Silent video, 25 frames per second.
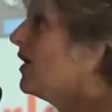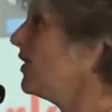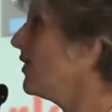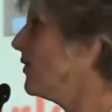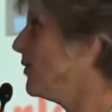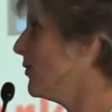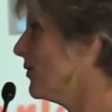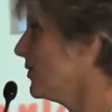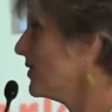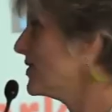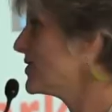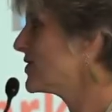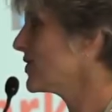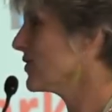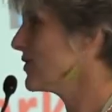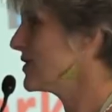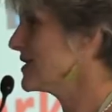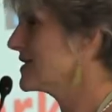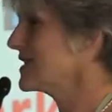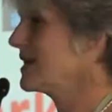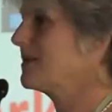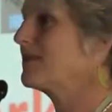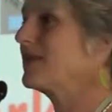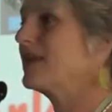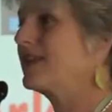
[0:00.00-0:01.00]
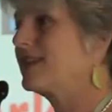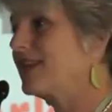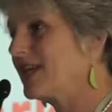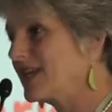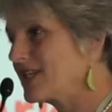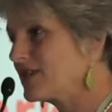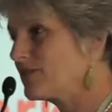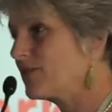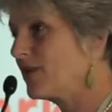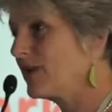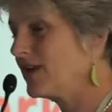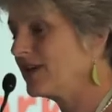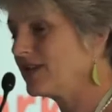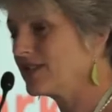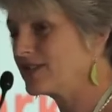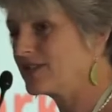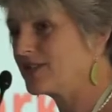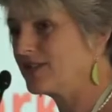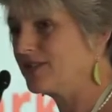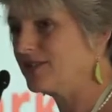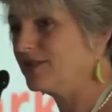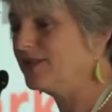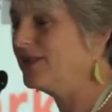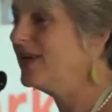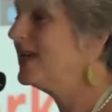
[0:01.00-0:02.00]
Oh, saw this coming, that's what I'll
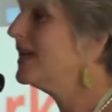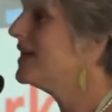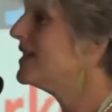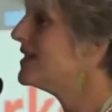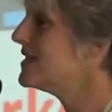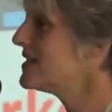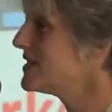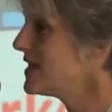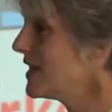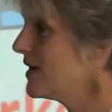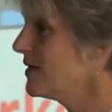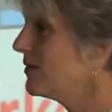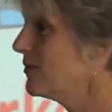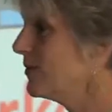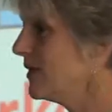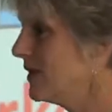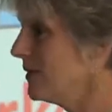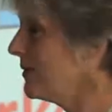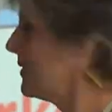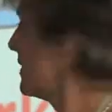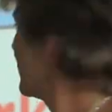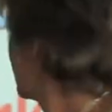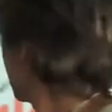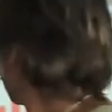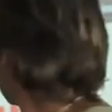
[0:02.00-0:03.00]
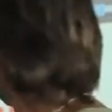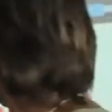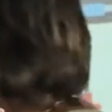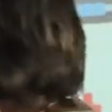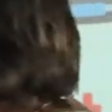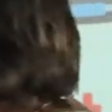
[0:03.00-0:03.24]
do. So we were, have we